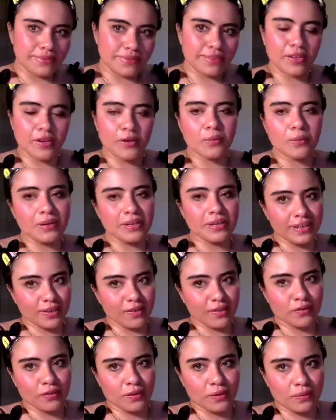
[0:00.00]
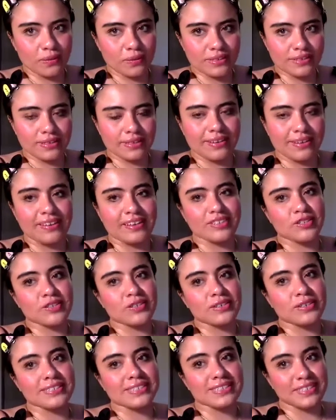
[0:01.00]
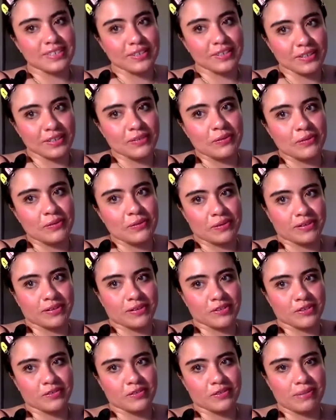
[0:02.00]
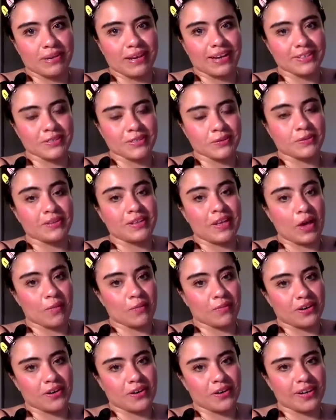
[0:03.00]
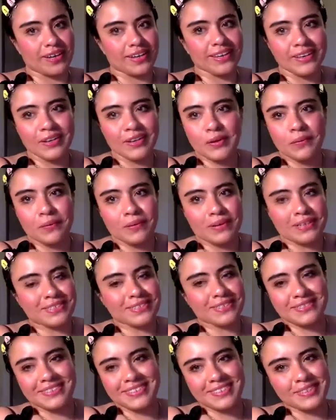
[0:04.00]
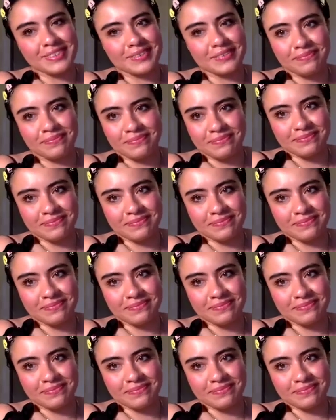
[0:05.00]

they're reading it for a reason. And I started stealing New Yorkers from my high school library, which is a